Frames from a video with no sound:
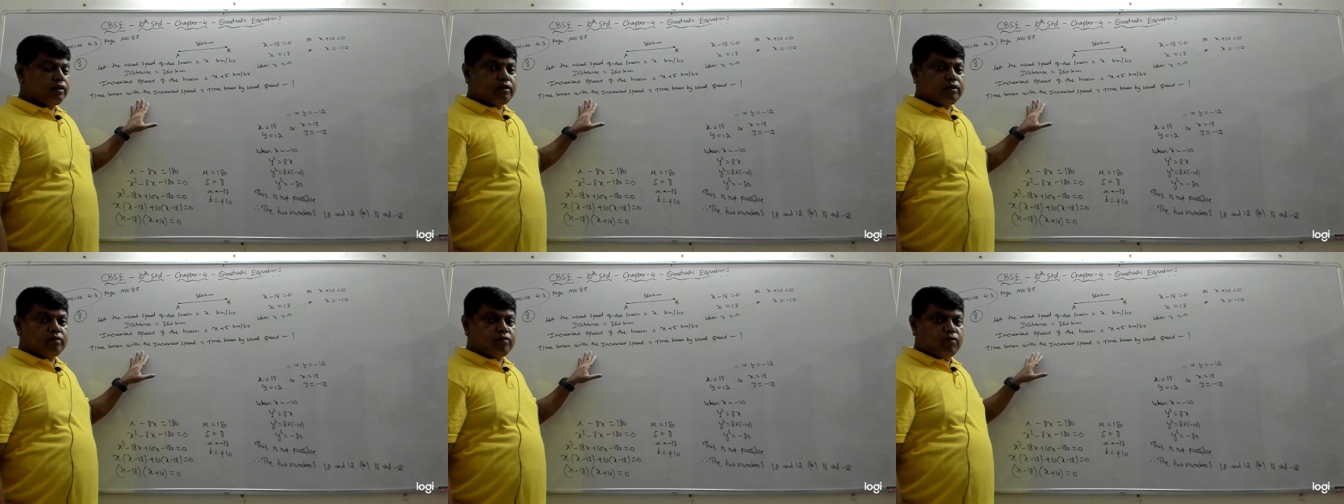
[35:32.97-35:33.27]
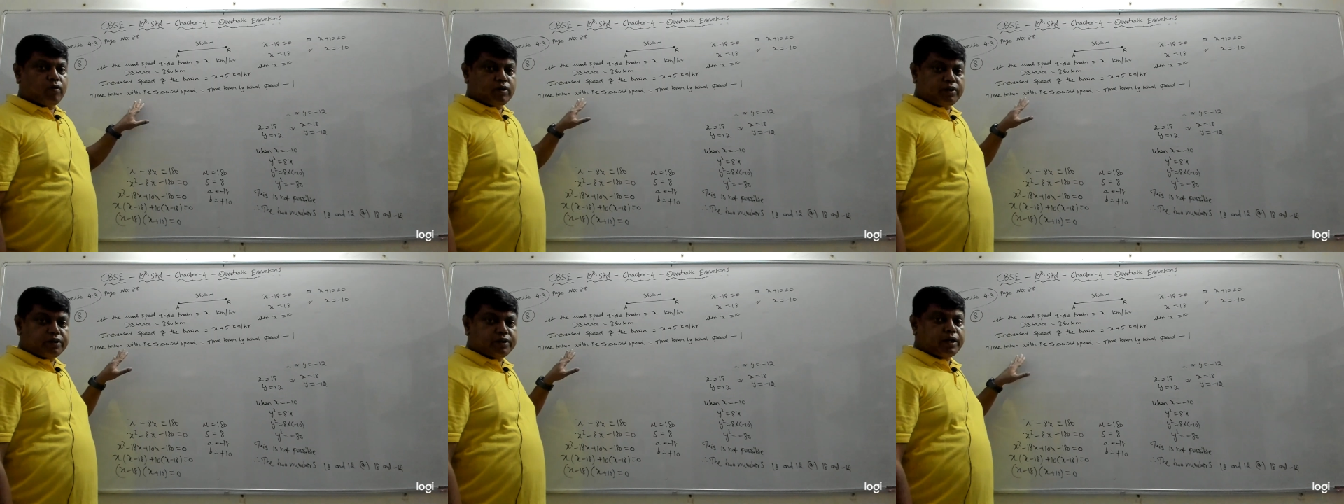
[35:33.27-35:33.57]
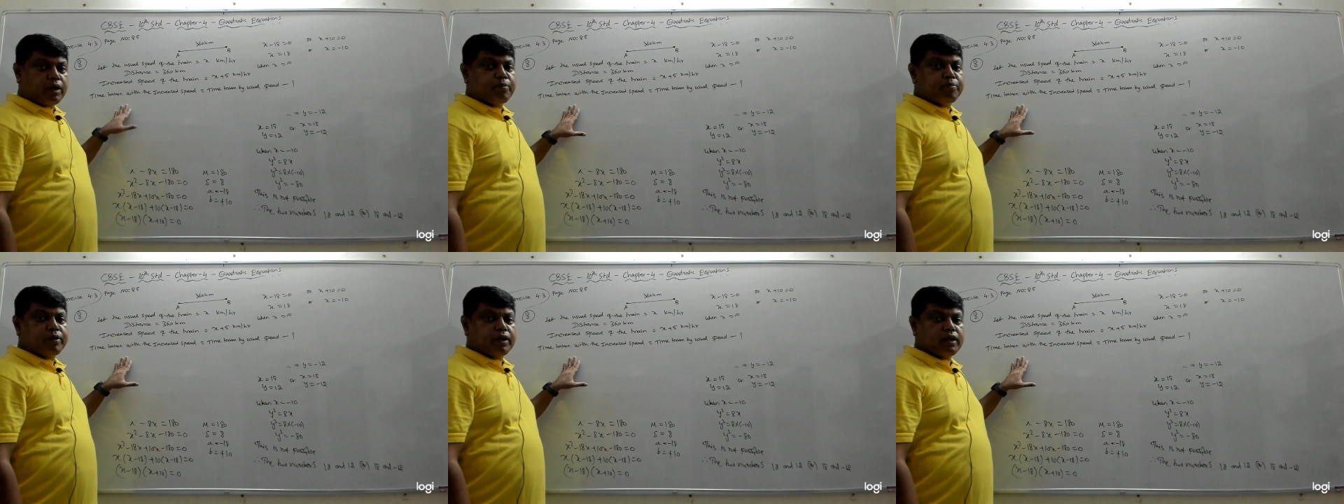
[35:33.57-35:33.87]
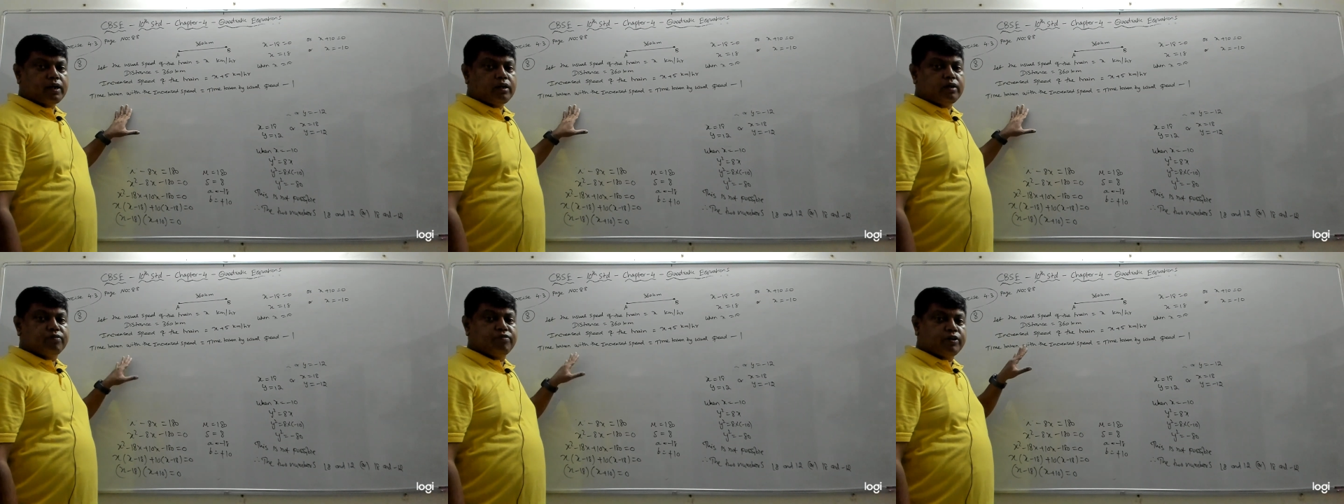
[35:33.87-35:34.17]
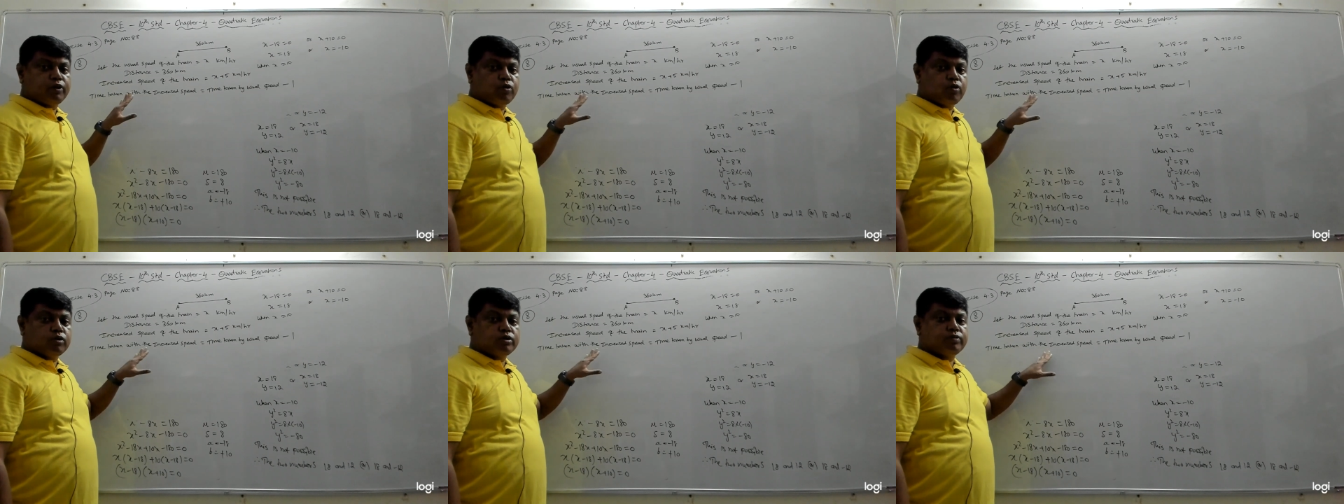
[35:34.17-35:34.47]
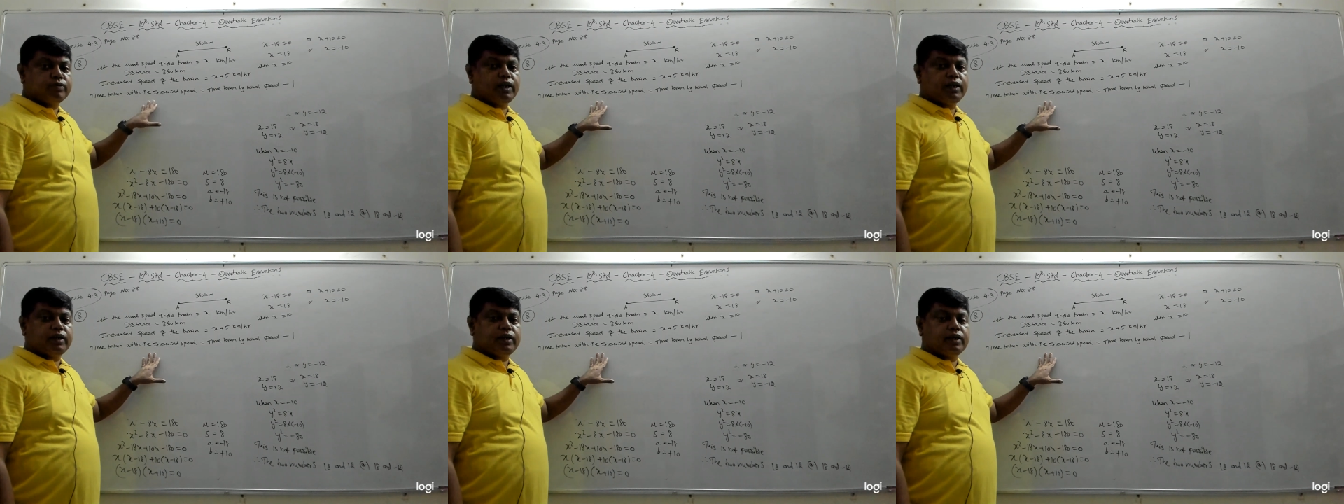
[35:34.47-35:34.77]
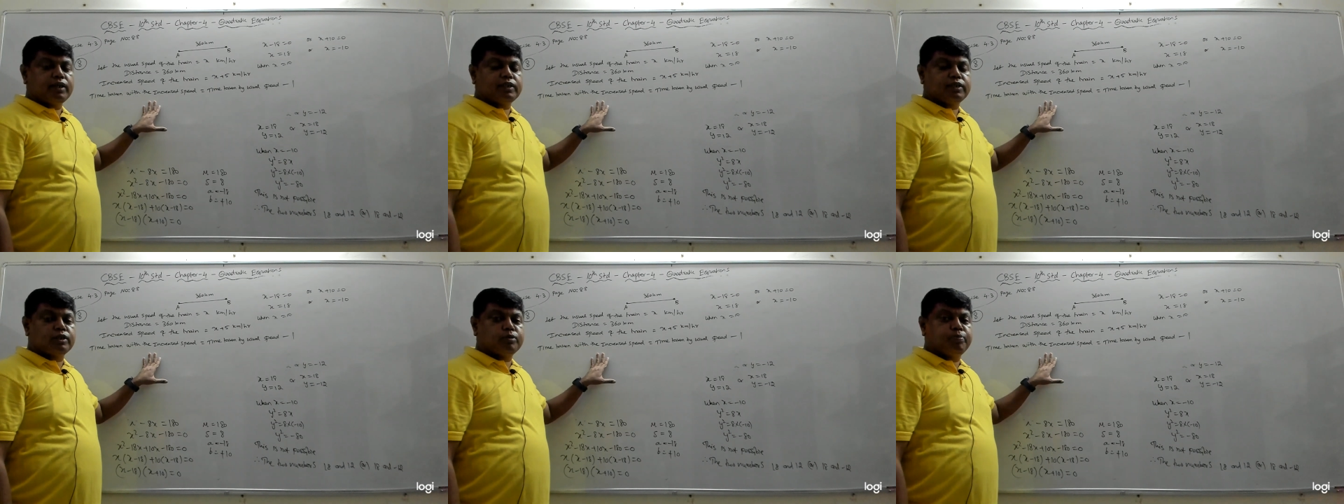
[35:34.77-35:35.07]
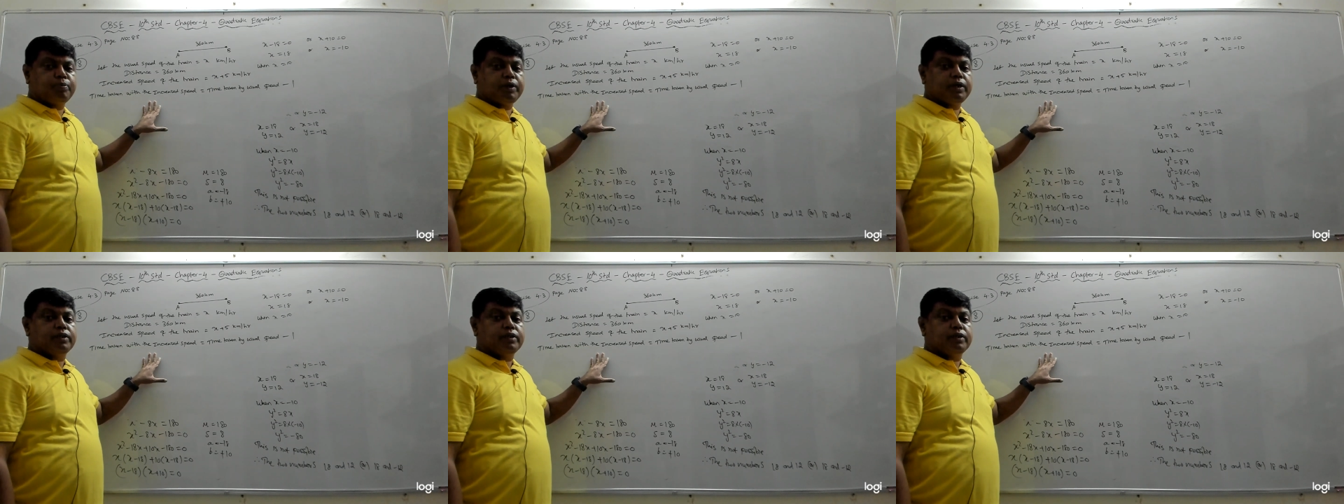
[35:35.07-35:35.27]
What is the time taken if it goes with the increased speed?